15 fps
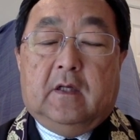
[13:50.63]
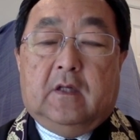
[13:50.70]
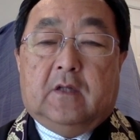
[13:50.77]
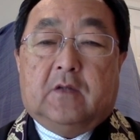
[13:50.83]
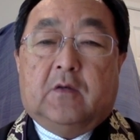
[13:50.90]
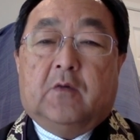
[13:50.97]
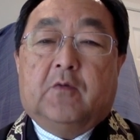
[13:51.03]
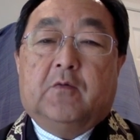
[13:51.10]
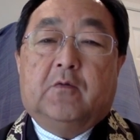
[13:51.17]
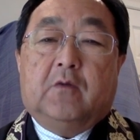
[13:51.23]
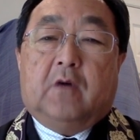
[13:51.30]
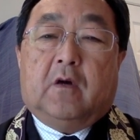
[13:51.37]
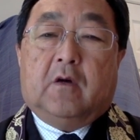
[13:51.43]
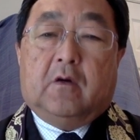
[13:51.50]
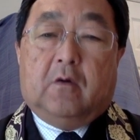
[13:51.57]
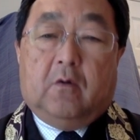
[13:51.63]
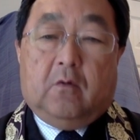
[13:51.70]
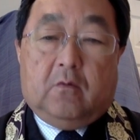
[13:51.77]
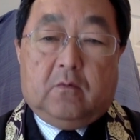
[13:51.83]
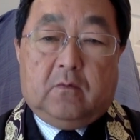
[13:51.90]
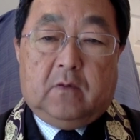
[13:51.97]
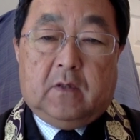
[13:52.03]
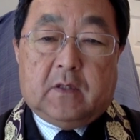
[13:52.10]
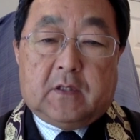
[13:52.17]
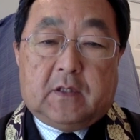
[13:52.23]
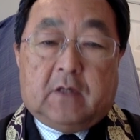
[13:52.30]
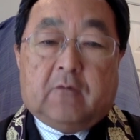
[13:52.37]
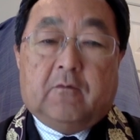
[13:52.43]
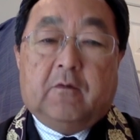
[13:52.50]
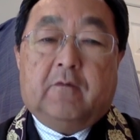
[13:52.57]
So through our own
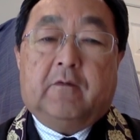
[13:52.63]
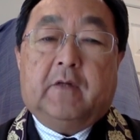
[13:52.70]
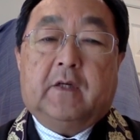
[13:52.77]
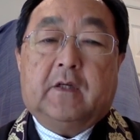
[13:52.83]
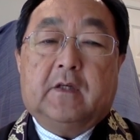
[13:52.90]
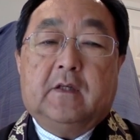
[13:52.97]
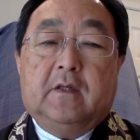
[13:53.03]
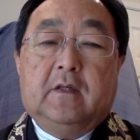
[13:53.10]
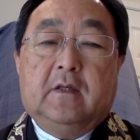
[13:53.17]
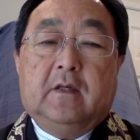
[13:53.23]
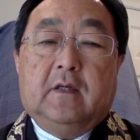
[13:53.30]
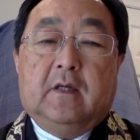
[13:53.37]
self-reflection,